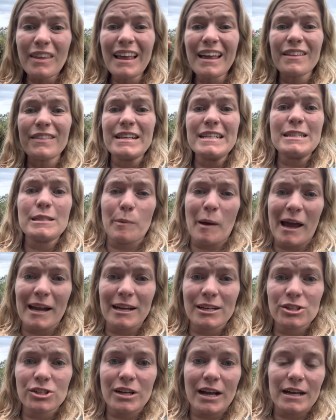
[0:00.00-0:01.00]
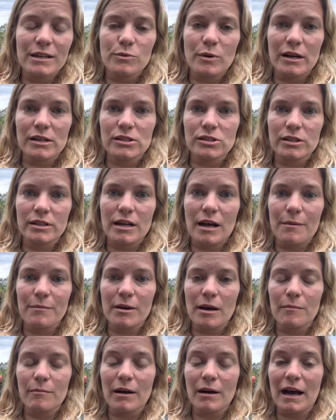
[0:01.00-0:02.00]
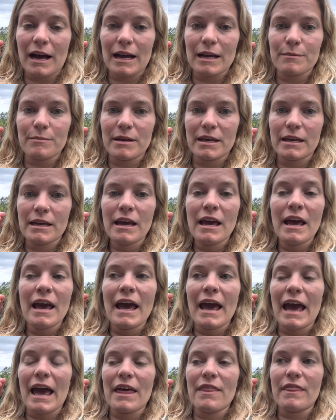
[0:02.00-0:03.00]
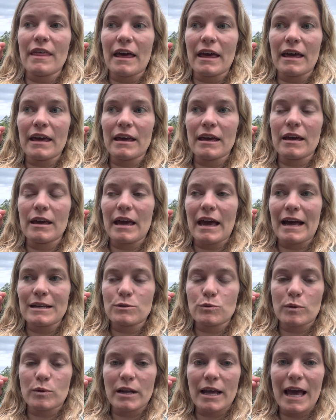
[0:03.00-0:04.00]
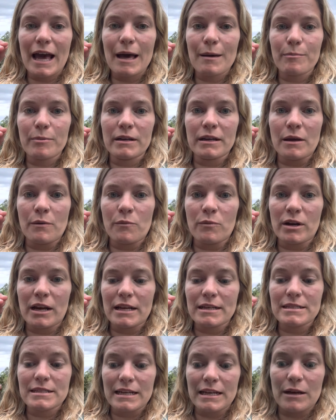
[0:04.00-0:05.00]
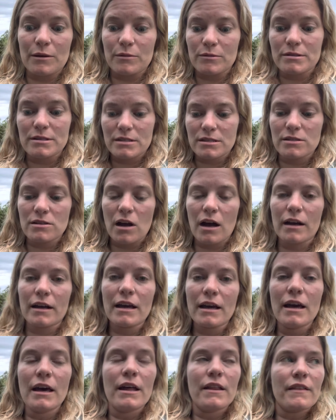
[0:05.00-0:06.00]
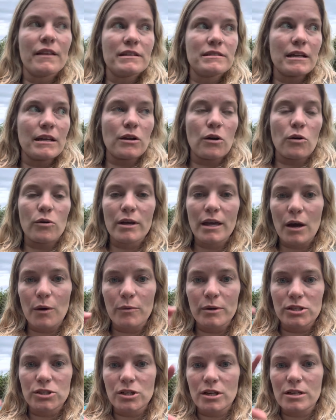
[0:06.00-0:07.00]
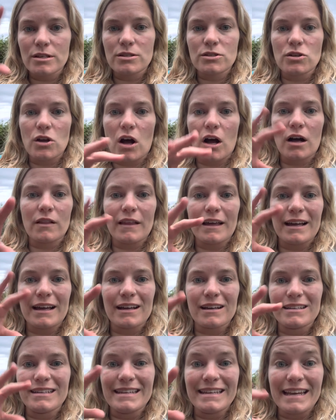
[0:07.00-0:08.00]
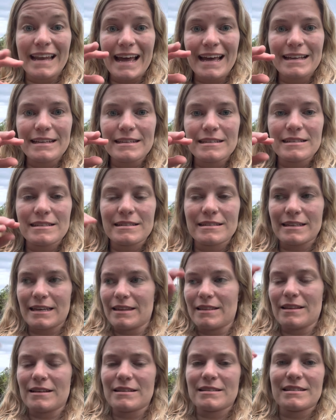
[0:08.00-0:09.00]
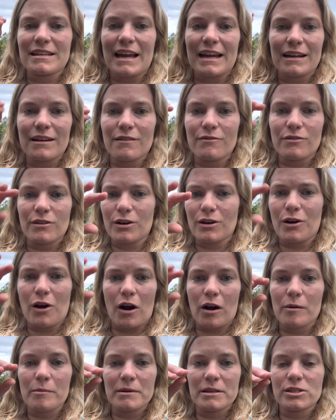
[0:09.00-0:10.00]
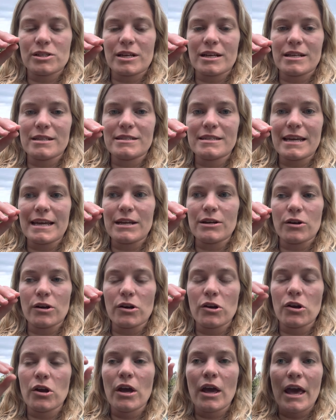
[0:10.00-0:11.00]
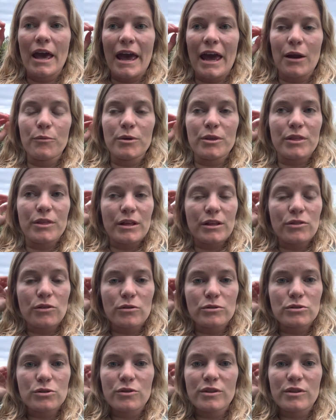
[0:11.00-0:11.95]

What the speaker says: These Spanish guys were actually coming up behind me, and they asked what had happened, and when I said I was stung, they said, oh yeah, we just saw like a nest in the side of the garbage container, and we think those are